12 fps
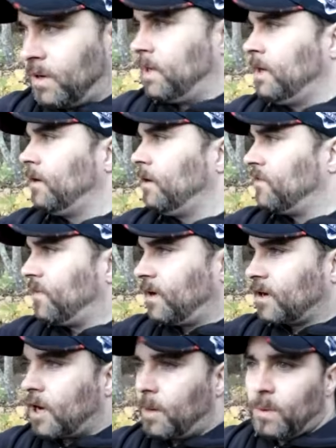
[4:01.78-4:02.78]
here it's very
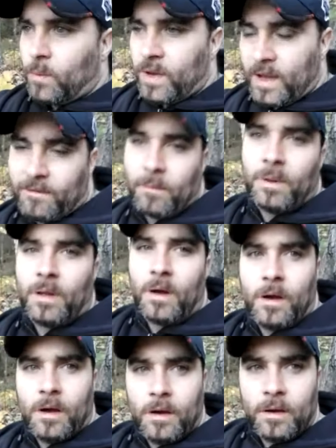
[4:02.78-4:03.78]
common we have the
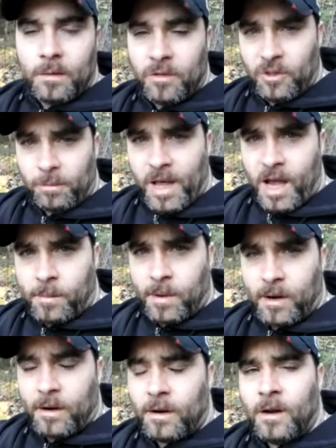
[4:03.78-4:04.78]
black
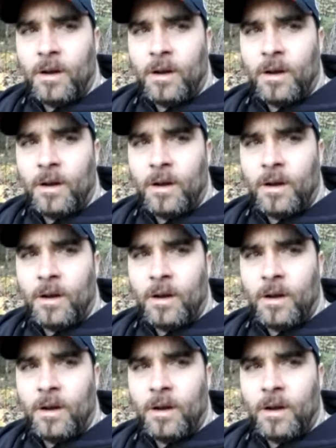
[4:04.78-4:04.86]
bear.